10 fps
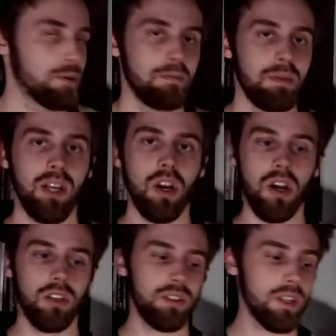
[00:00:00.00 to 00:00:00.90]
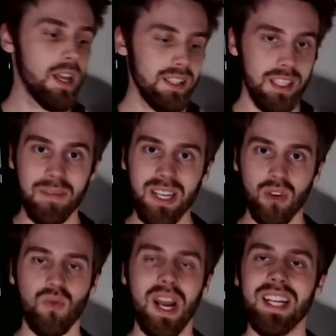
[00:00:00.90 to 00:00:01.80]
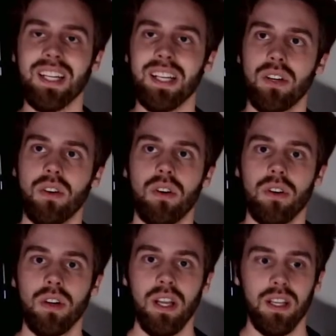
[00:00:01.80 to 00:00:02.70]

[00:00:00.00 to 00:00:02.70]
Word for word: because they make your writing clearer,